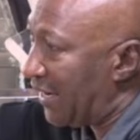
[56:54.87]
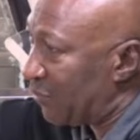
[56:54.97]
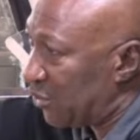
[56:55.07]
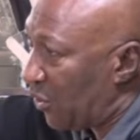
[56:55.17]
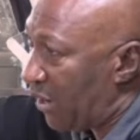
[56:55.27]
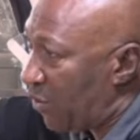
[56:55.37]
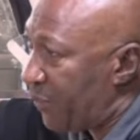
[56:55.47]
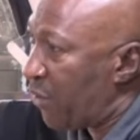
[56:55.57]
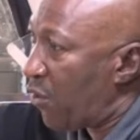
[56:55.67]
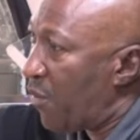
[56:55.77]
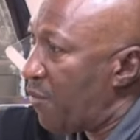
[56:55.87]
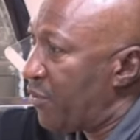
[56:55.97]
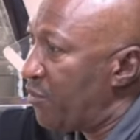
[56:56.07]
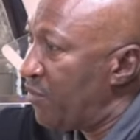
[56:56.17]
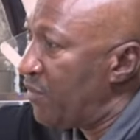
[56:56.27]
and I'm so got copper
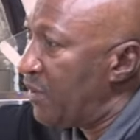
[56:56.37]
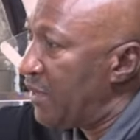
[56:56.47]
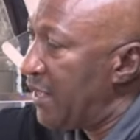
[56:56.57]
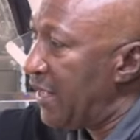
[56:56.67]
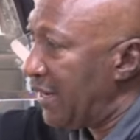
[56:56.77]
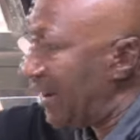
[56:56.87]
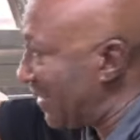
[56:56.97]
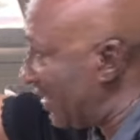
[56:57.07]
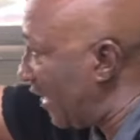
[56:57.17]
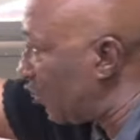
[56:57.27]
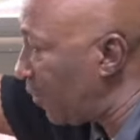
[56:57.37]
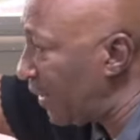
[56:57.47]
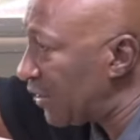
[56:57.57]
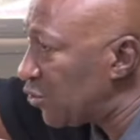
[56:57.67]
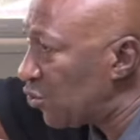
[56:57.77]
cobopum. Now, see, you're too
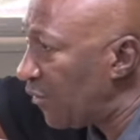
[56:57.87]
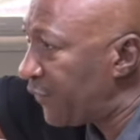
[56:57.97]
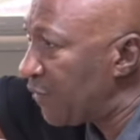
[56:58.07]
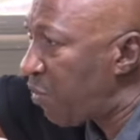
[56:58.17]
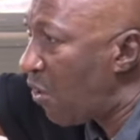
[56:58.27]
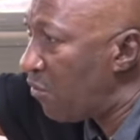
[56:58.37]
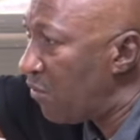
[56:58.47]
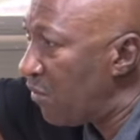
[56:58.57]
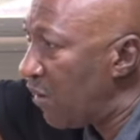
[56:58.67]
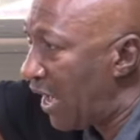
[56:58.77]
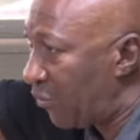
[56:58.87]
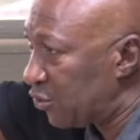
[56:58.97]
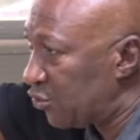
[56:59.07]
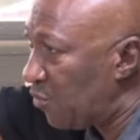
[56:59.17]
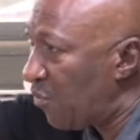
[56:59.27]
mean in so few pong, a
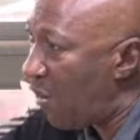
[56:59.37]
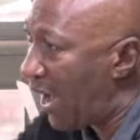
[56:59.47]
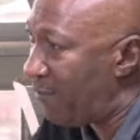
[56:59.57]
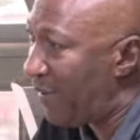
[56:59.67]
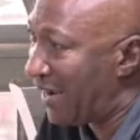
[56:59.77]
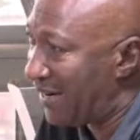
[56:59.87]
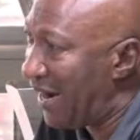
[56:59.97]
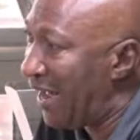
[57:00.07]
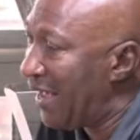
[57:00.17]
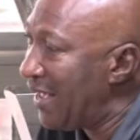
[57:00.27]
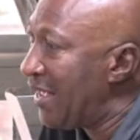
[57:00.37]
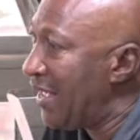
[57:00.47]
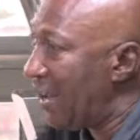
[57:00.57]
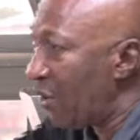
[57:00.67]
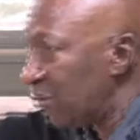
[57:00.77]
cosumbo, a bakra.
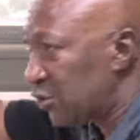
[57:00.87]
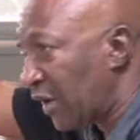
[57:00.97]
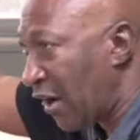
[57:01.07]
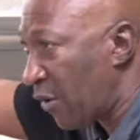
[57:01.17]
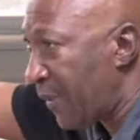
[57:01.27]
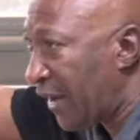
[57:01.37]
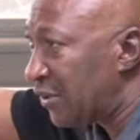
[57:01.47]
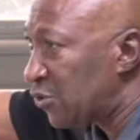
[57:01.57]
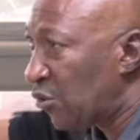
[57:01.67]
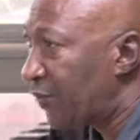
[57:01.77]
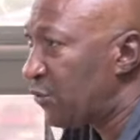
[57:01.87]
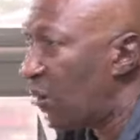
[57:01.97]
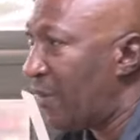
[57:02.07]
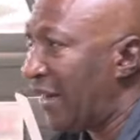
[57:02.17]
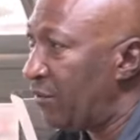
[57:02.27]
So got copper in so
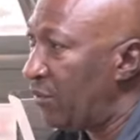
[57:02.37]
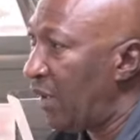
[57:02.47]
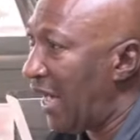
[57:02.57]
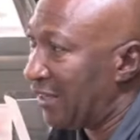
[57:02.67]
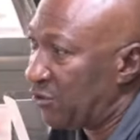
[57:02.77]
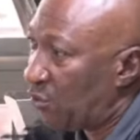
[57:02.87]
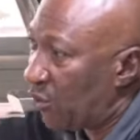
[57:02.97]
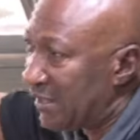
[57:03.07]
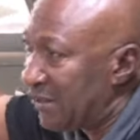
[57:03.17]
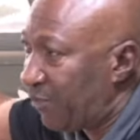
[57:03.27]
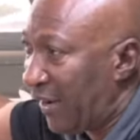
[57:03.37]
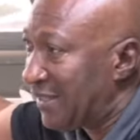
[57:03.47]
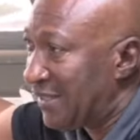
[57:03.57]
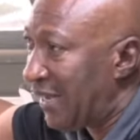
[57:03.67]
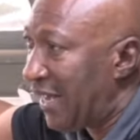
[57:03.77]
few urban. I do co seed
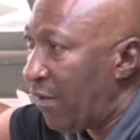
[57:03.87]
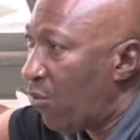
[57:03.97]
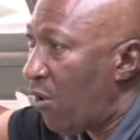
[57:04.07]
plant a